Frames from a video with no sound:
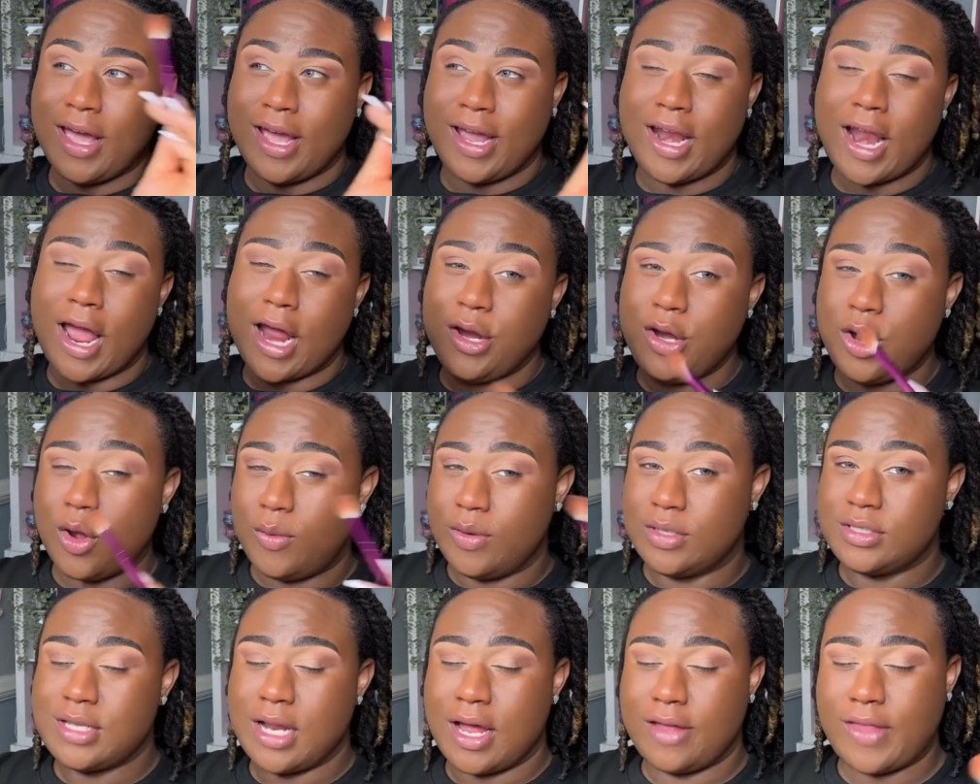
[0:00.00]
And I know
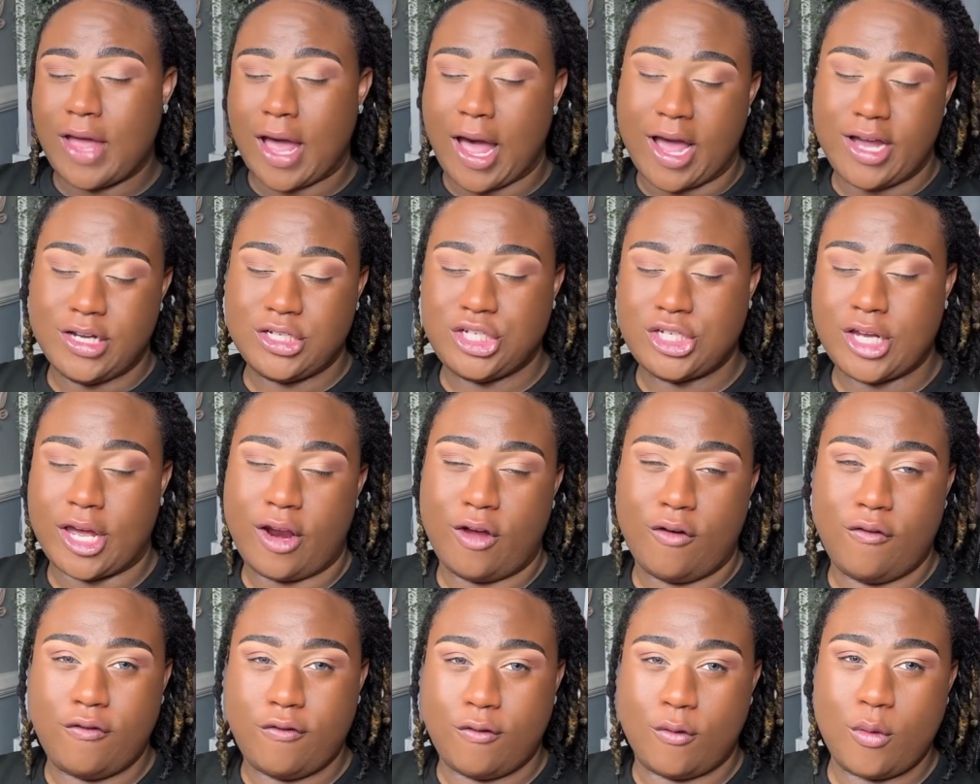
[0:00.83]
it's not the
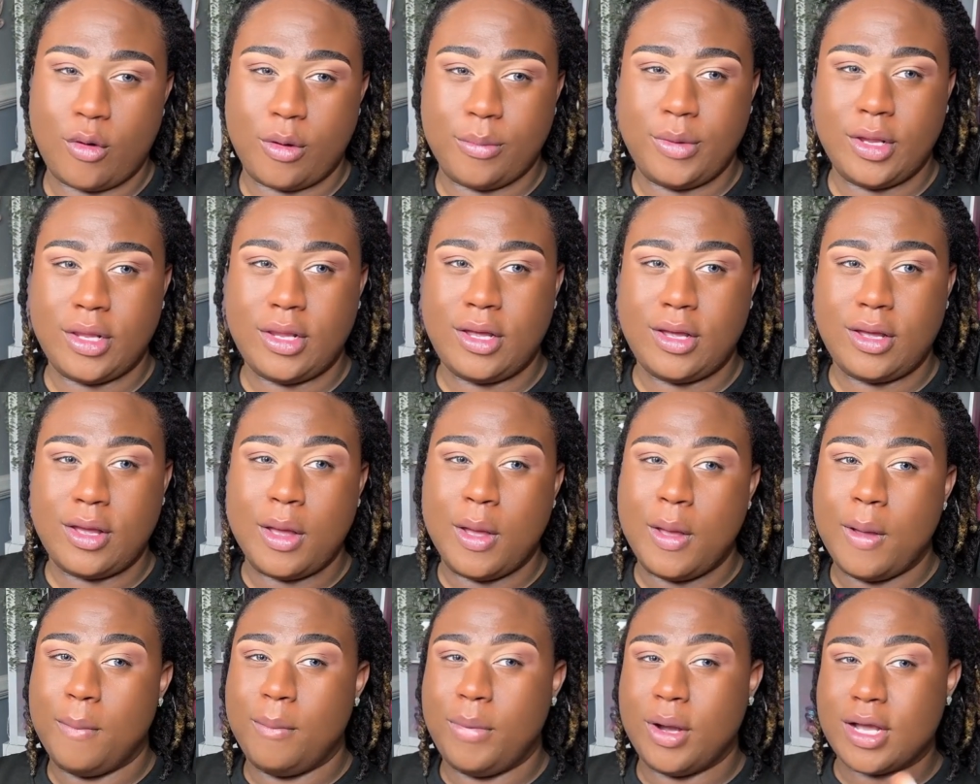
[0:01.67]
eyeshadow formula,
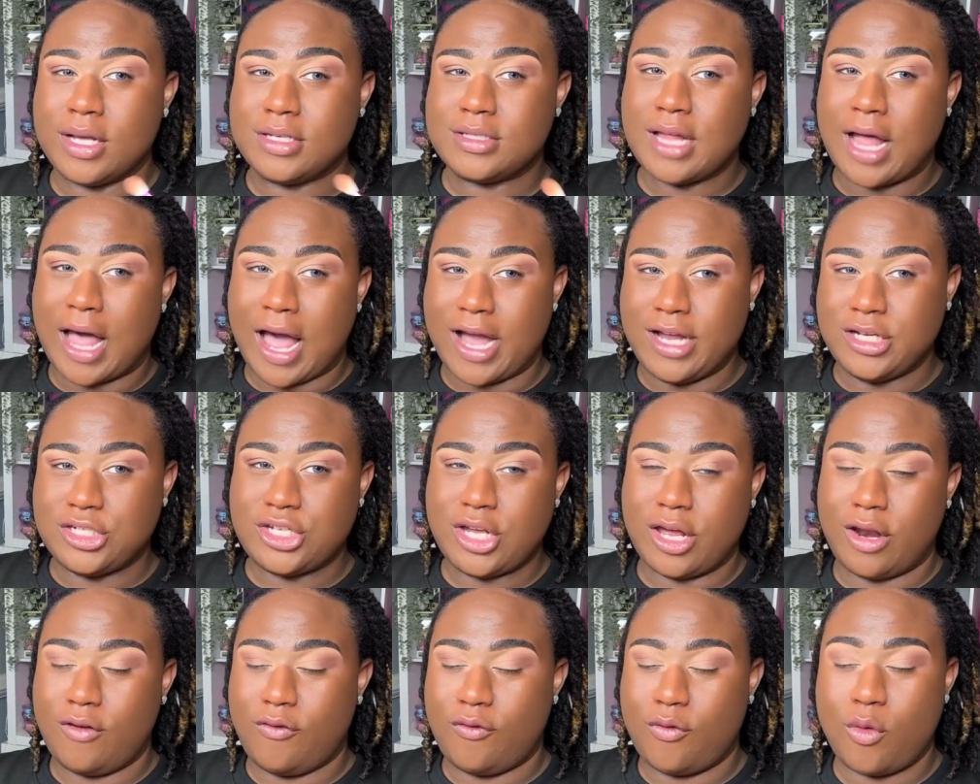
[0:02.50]
because the
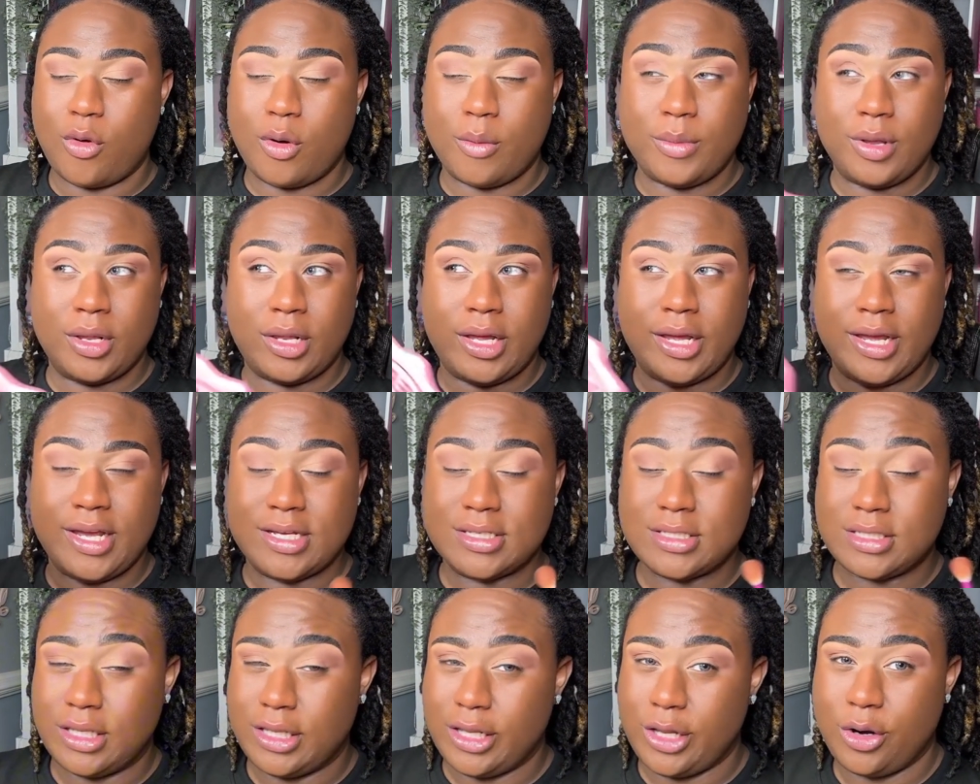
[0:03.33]
eyeshadow formula
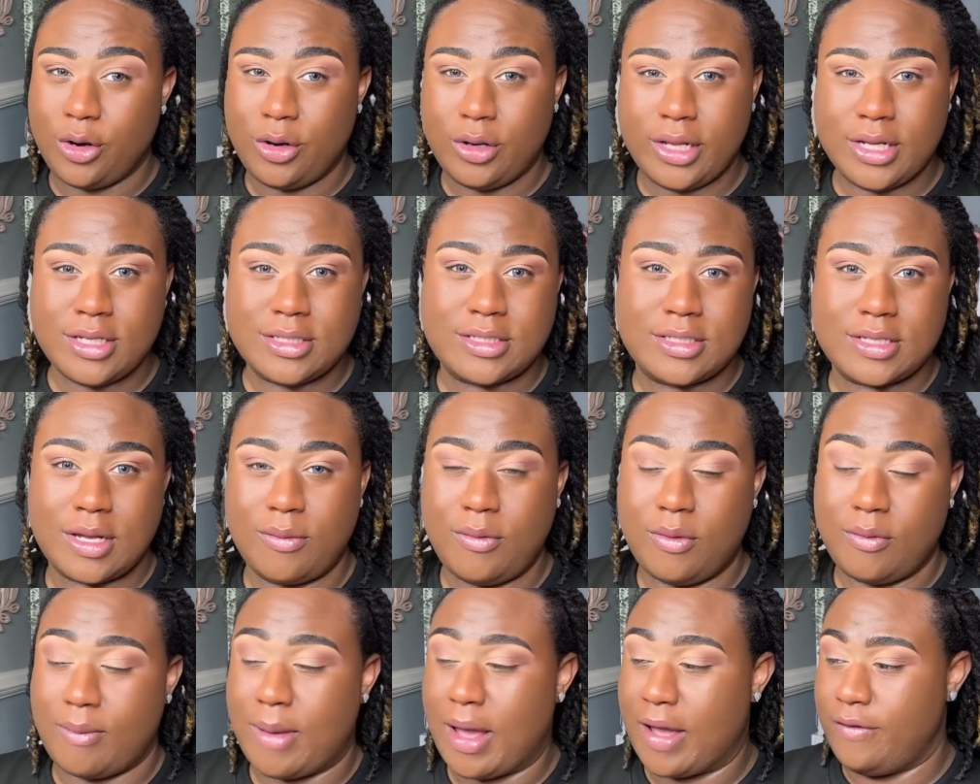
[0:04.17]
is literally some
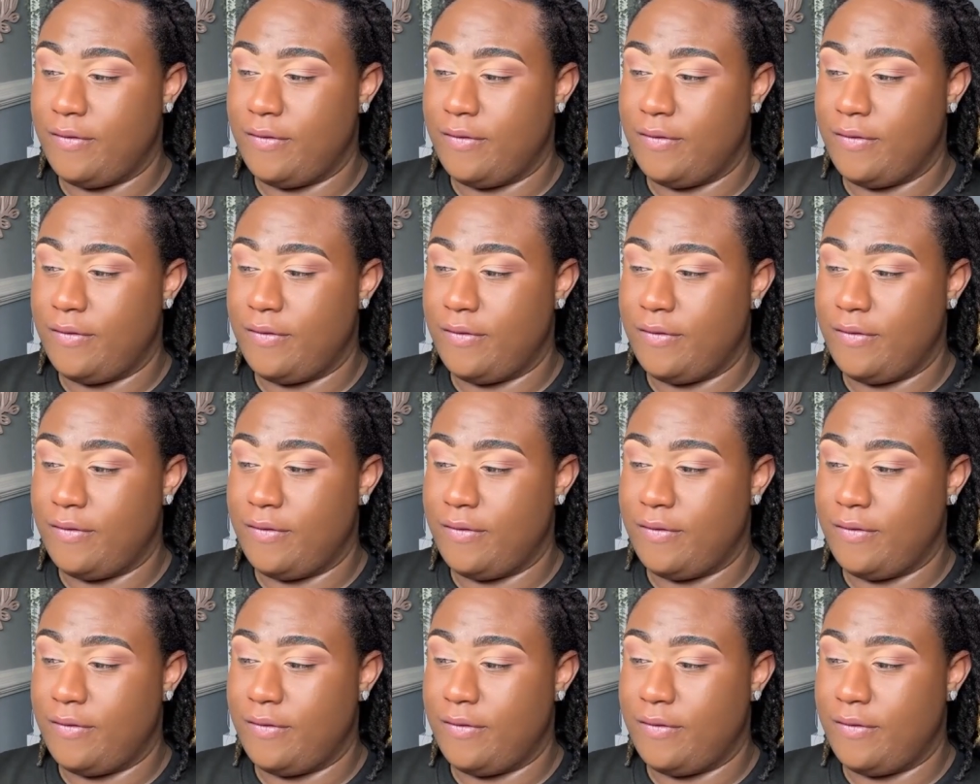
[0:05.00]
of my